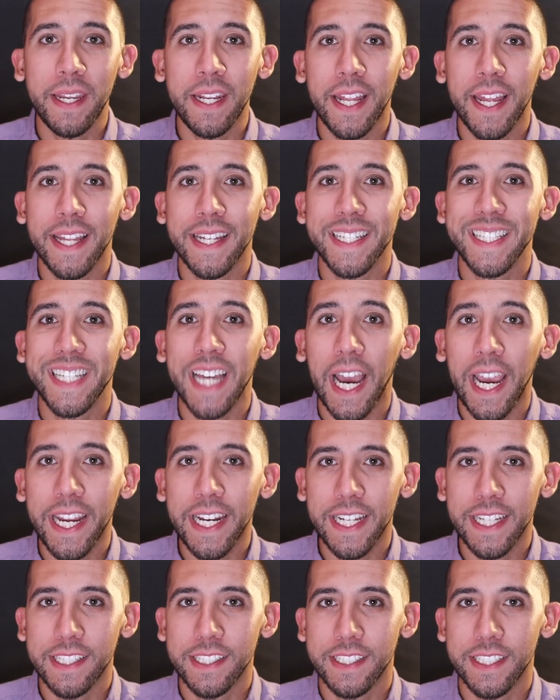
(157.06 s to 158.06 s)
and
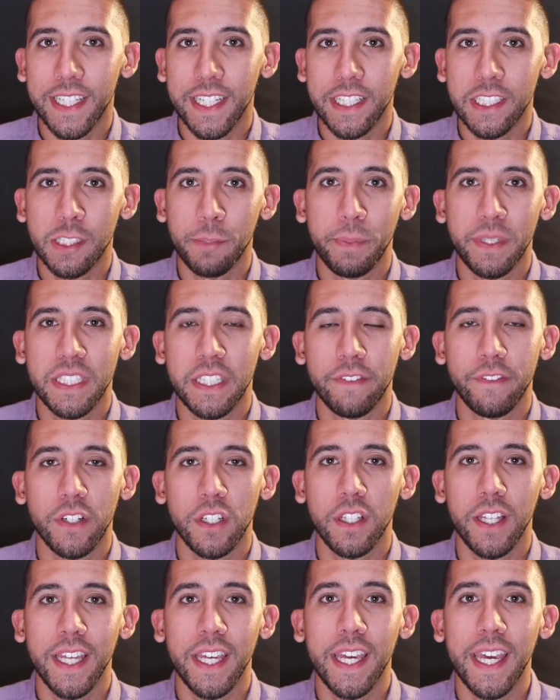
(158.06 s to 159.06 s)
dining scene
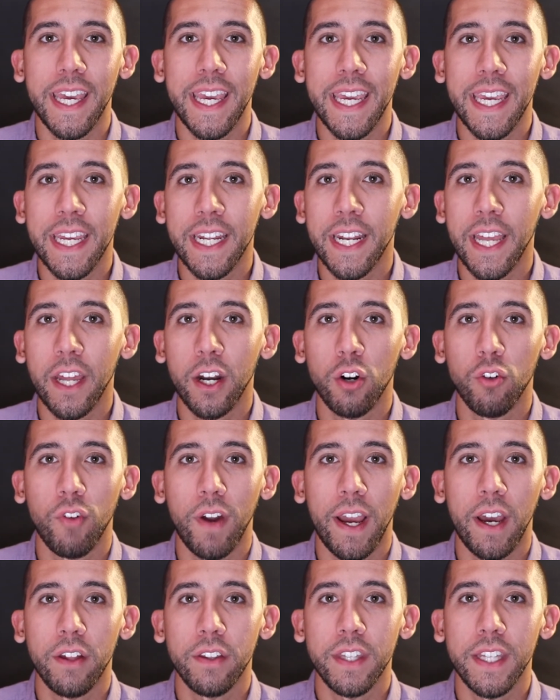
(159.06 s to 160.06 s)
specifically in and
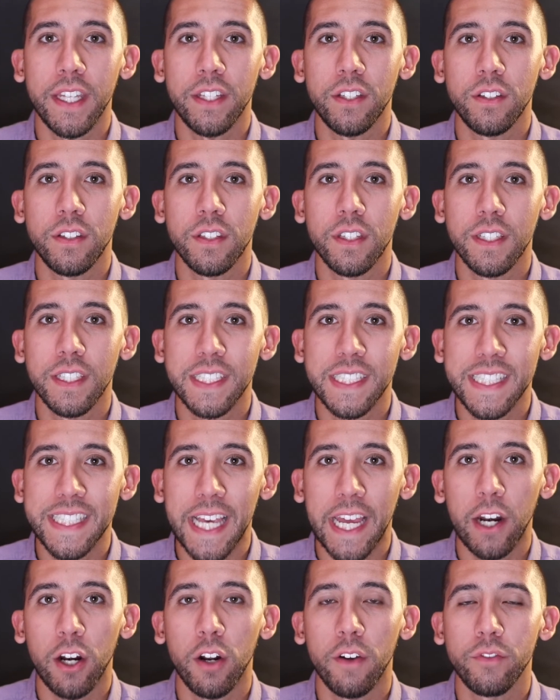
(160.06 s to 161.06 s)
around the
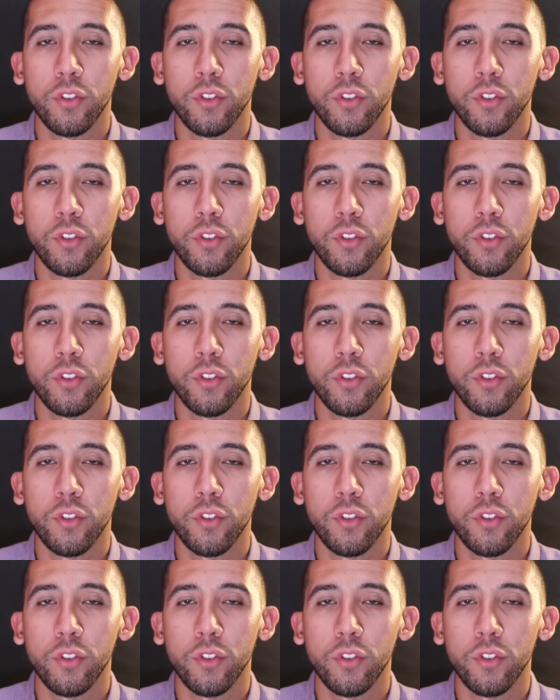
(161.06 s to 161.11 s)
center of